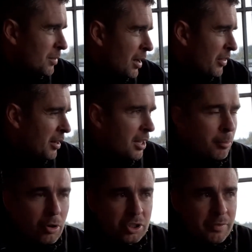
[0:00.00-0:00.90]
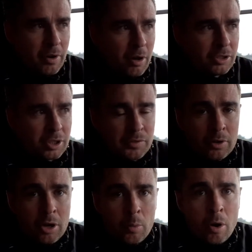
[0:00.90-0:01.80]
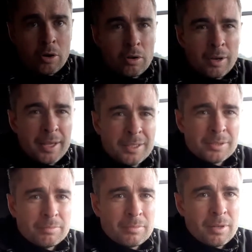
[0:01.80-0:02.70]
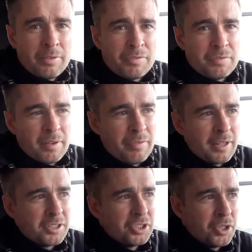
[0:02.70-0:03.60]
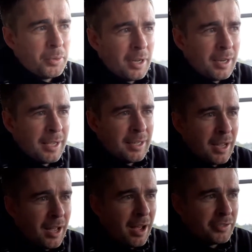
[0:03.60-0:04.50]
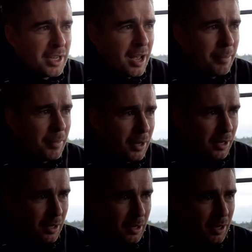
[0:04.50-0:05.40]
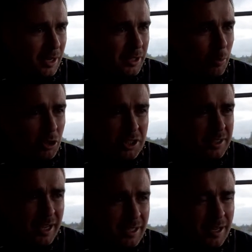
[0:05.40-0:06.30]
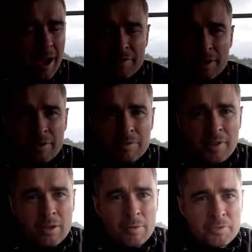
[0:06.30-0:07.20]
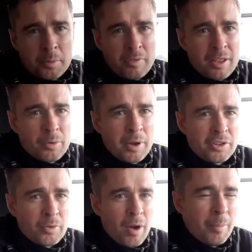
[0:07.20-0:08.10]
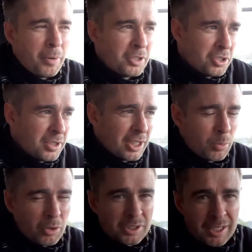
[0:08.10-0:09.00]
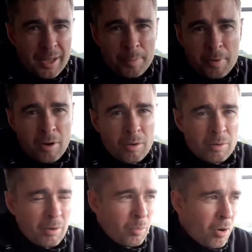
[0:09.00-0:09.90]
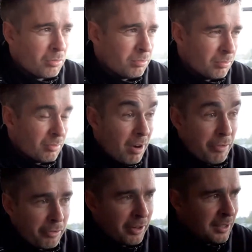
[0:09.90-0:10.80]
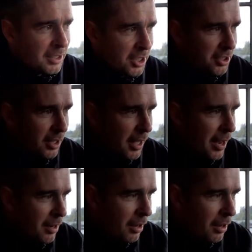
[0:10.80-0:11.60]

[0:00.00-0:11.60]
think the emotion of it all is because you've only got a 1-goal lead. If that's a 2-0 lead at half time, and you watch the second half, you'd have felt comfortable right the way throughout, but it just takes one slip or one referee decision again,